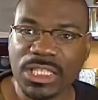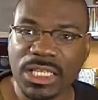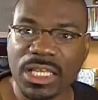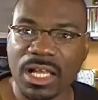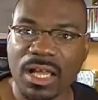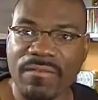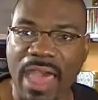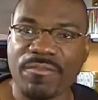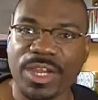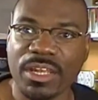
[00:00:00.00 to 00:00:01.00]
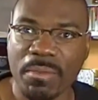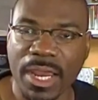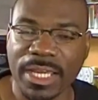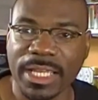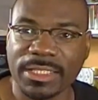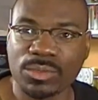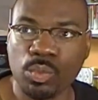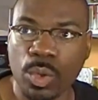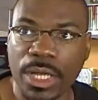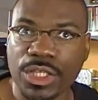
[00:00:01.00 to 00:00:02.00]
you see of African
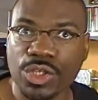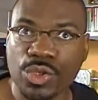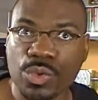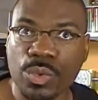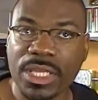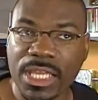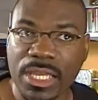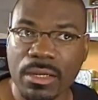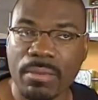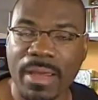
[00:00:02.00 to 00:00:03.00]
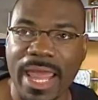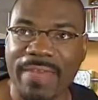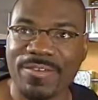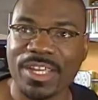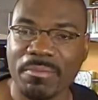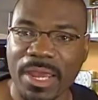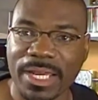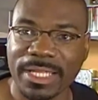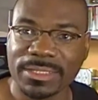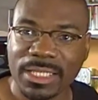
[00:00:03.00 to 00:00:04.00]
Americans, what you hear about African
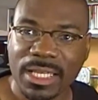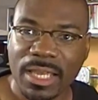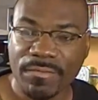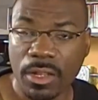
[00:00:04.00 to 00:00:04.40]
Americans,